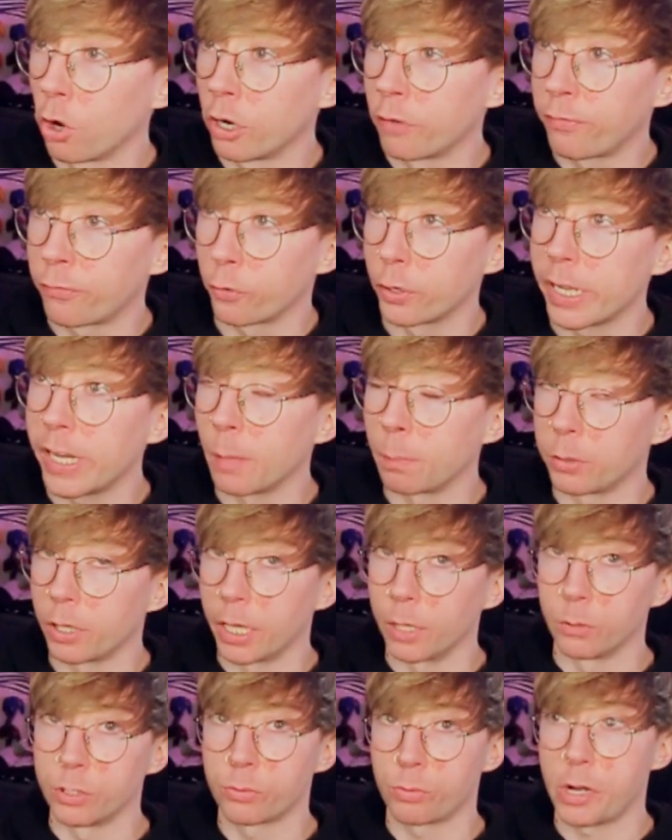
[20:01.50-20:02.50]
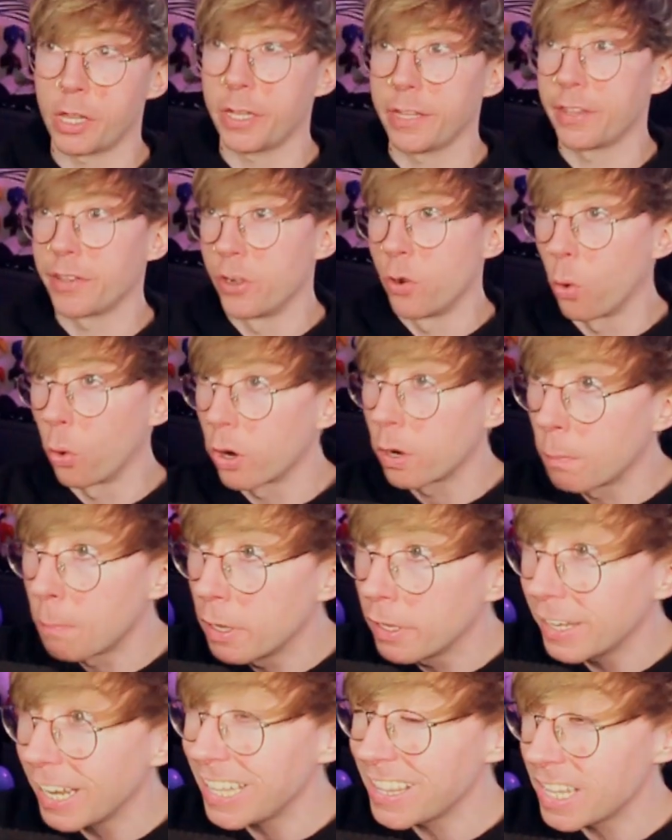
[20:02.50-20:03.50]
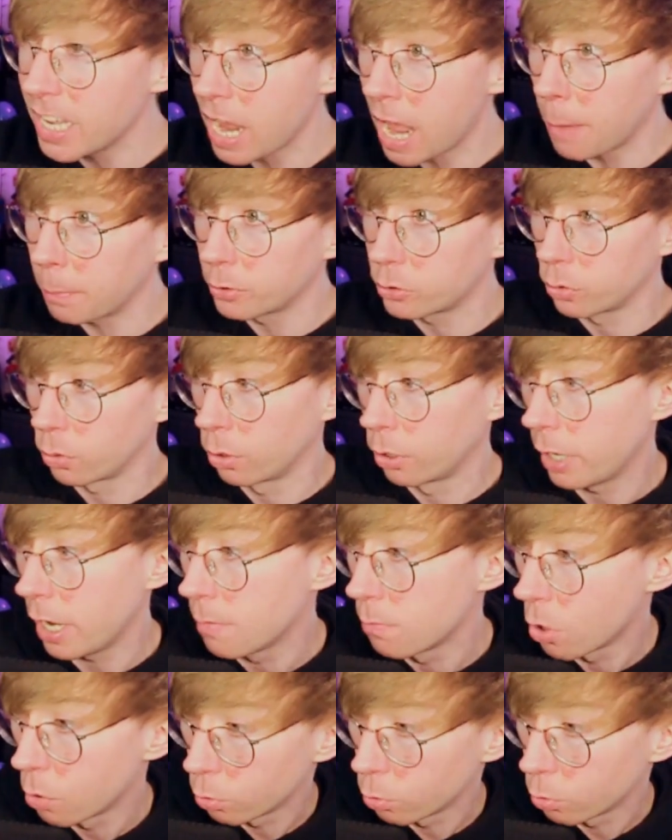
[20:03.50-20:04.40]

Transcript: free-to-play was really the norm in the App Store and mobile